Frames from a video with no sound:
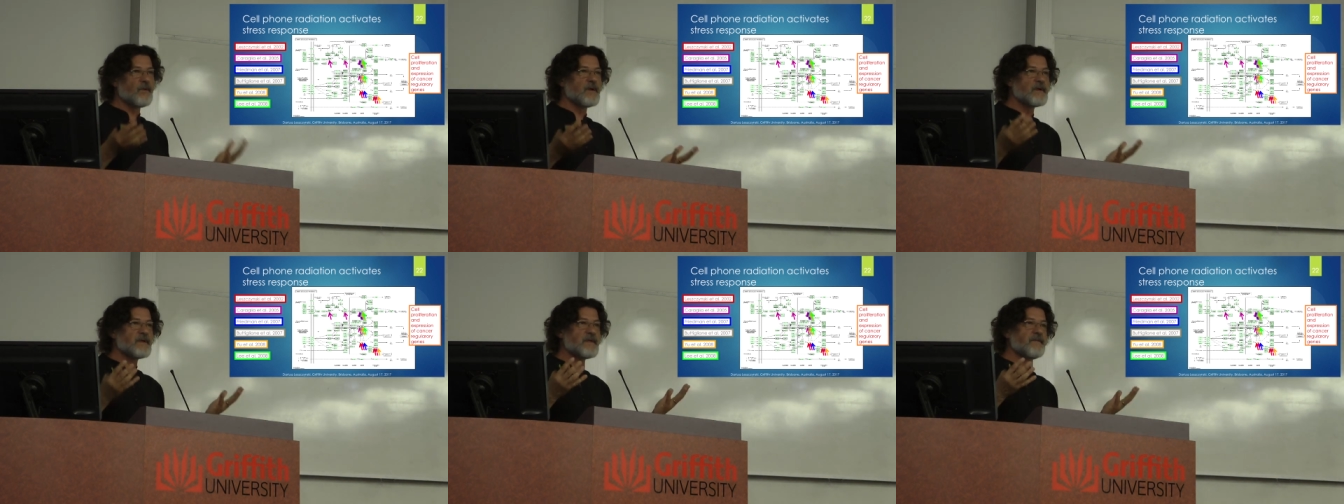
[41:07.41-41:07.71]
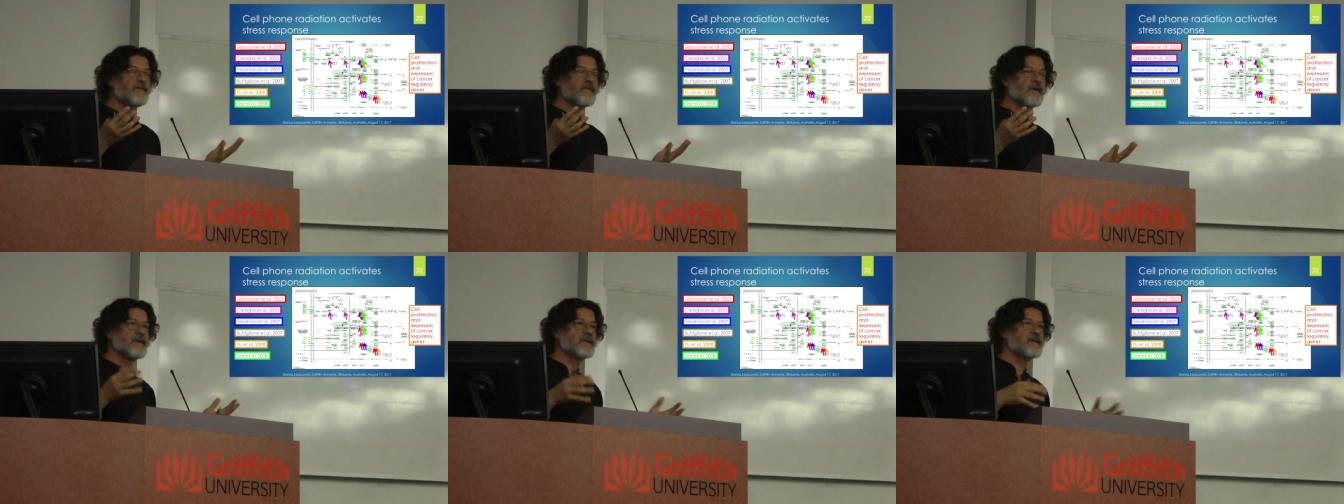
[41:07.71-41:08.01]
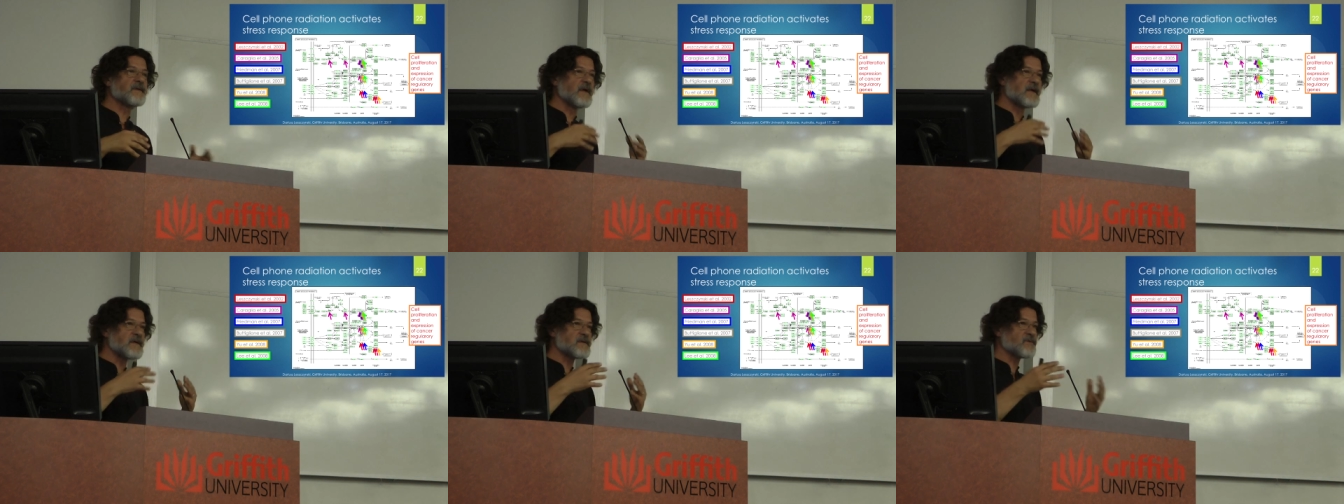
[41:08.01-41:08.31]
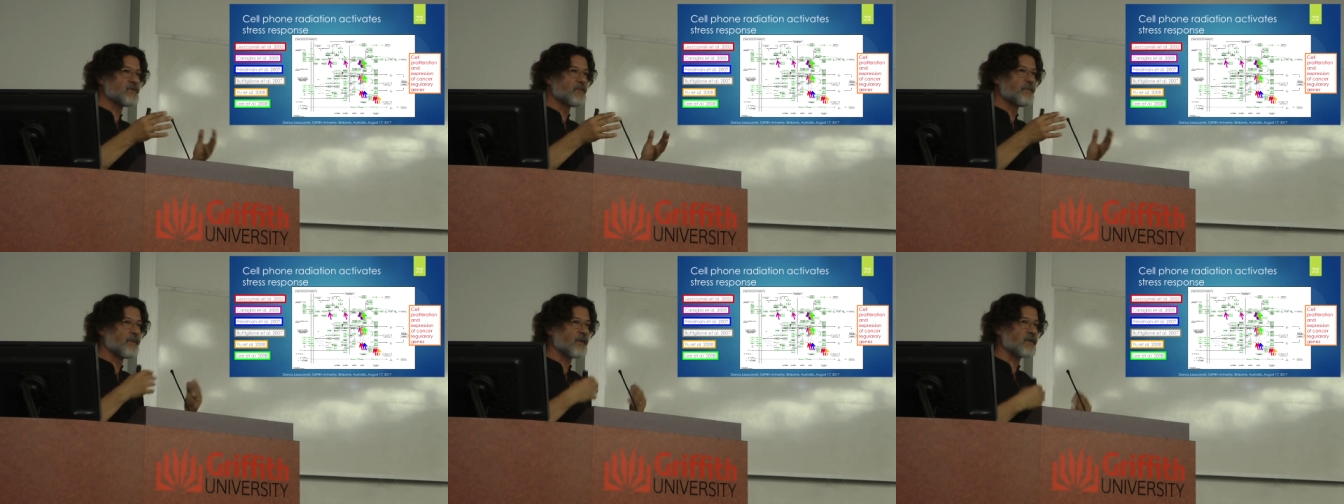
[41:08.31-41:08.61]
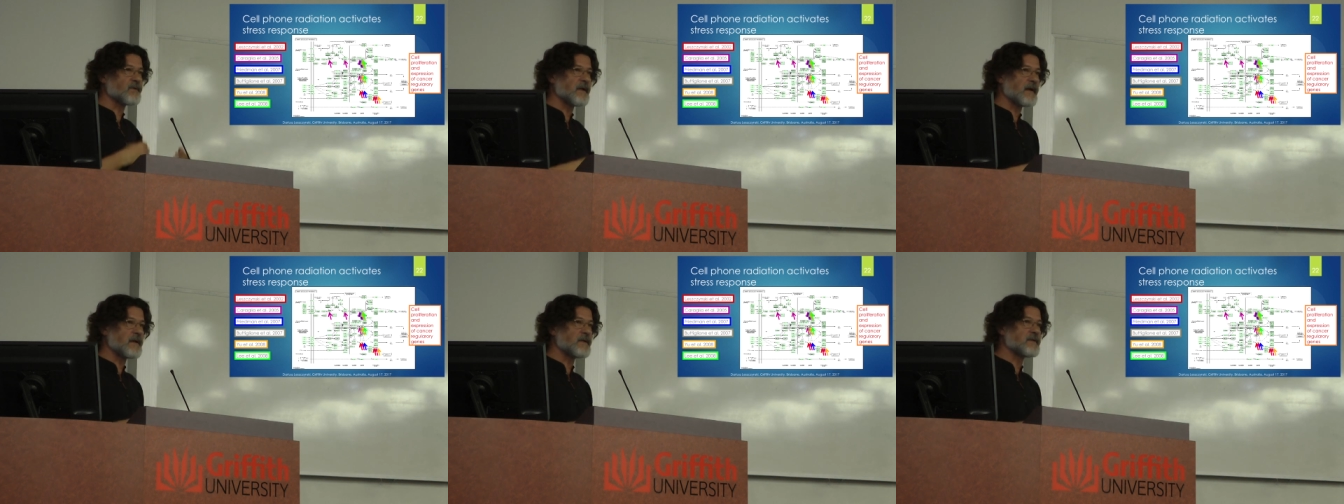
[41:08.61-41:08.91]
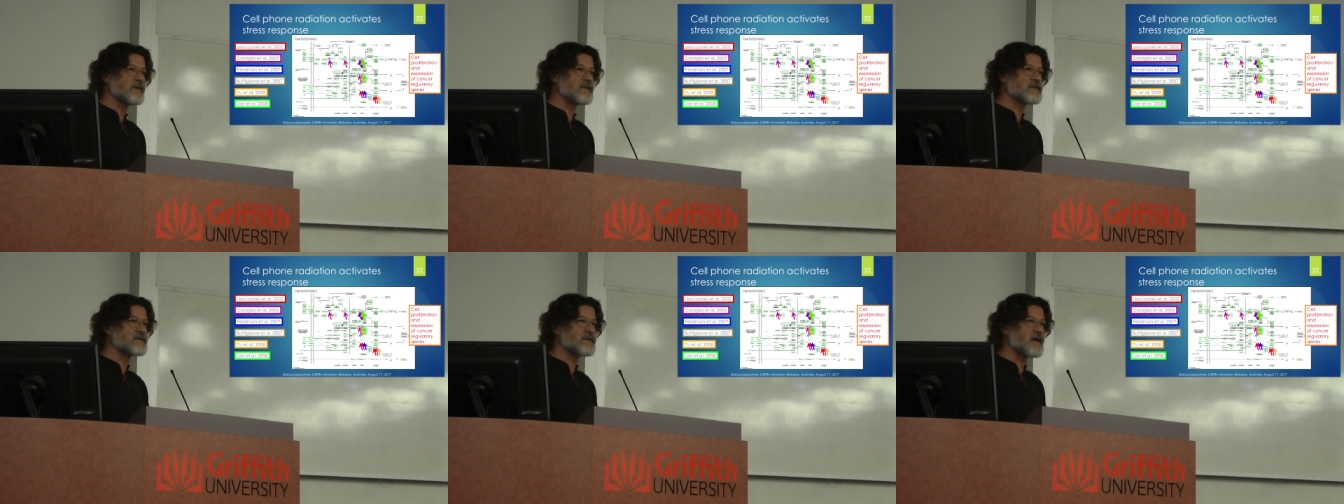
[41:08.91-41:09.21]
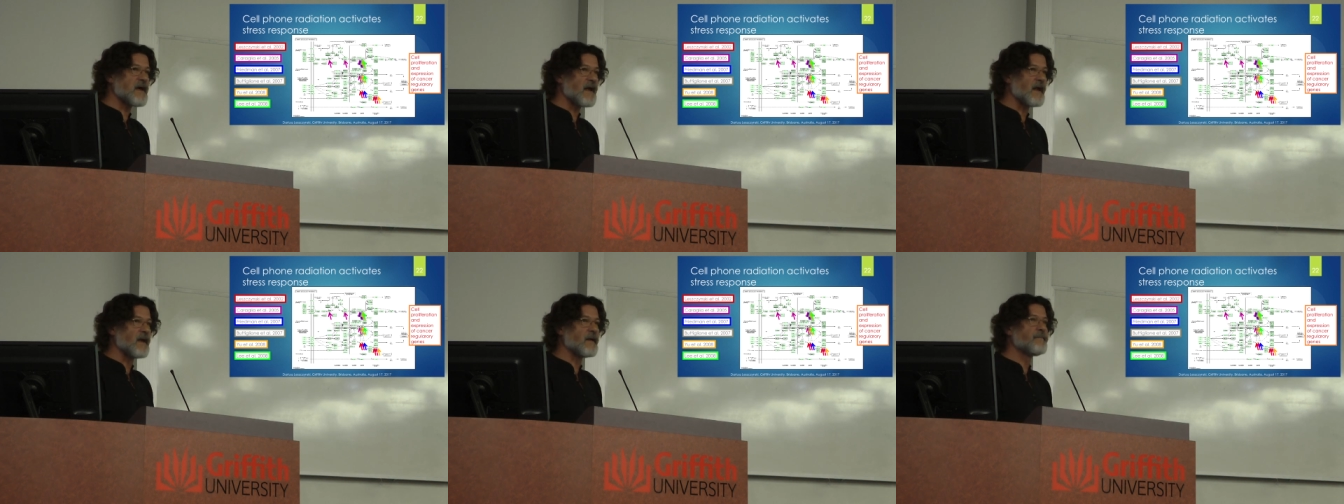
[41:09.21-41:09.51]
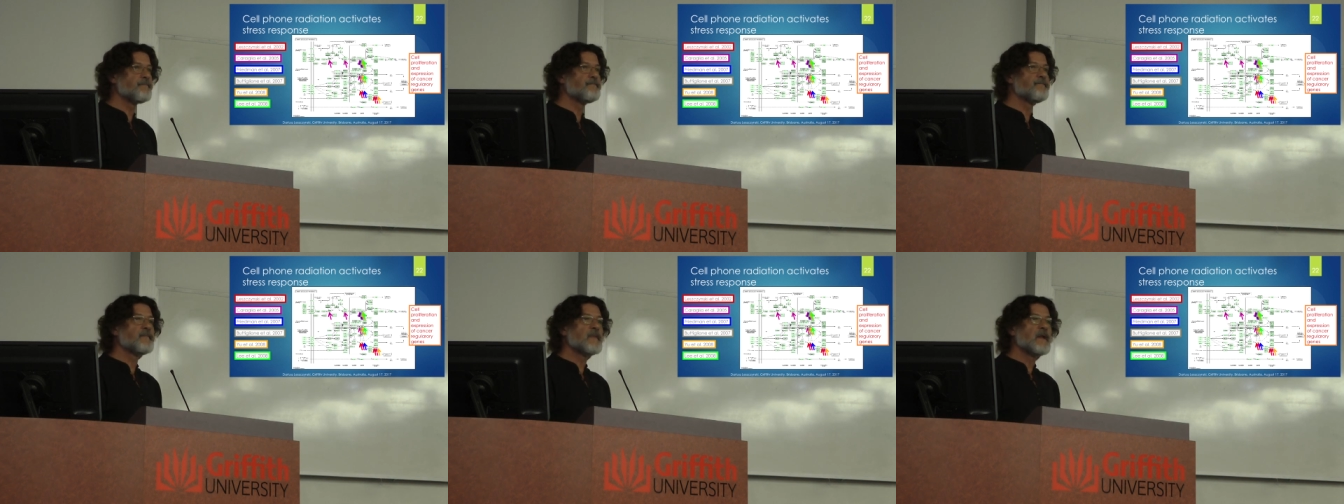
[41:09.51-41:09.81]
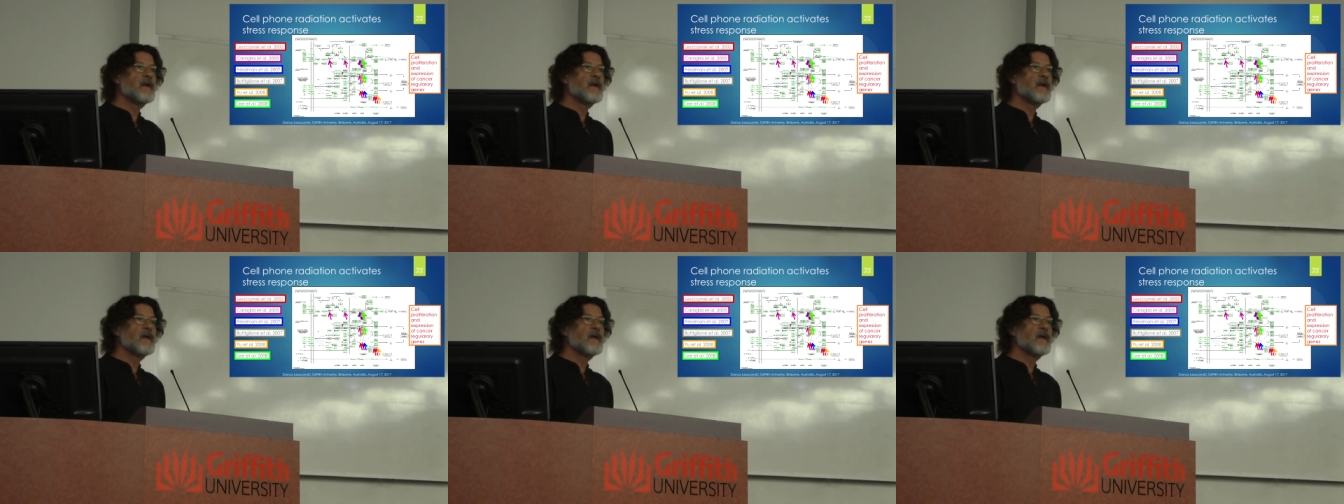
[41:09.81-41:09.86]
doing different things to protect the cell.